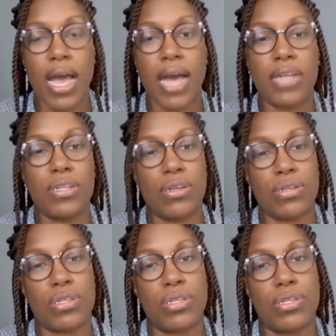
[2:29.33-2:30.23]
and
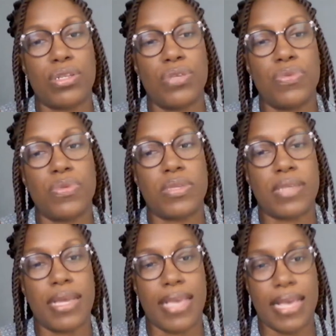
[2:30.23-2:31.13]
not to use
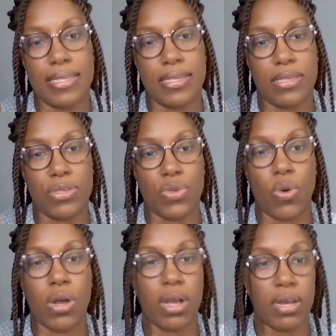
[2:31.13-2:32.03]
guesses
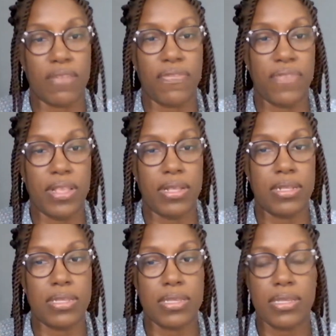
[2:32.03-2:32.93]
or gut
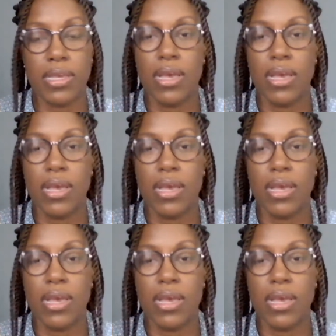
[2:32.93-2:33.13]
feelings.